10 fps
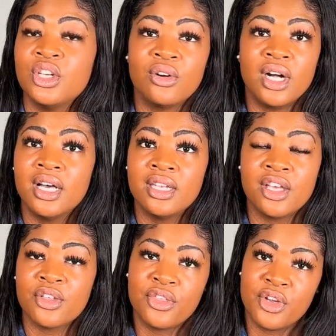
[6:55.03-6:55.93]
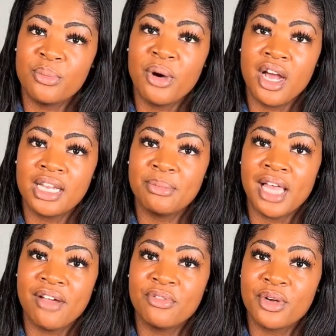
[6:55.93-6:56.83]
another third-party
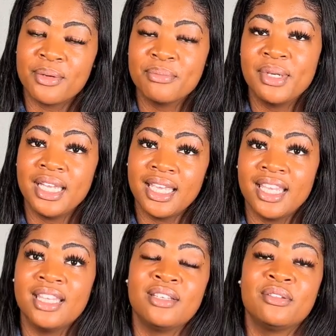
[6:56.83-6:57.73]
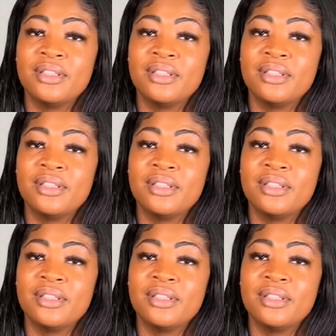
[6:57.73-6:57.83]
platform. But again,